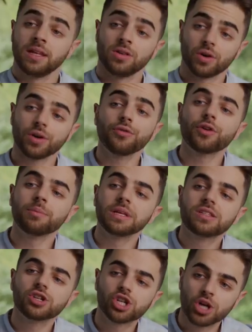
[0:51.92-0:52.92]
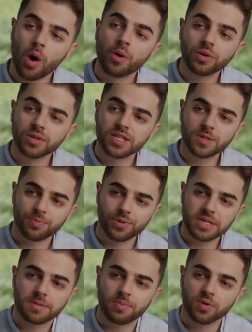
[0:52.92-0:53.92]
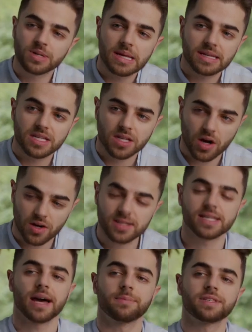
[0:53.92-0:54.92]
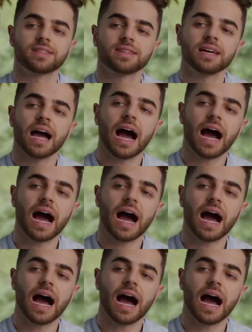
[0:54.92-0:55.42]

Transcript: And in order for me to show you these principles and these concepts,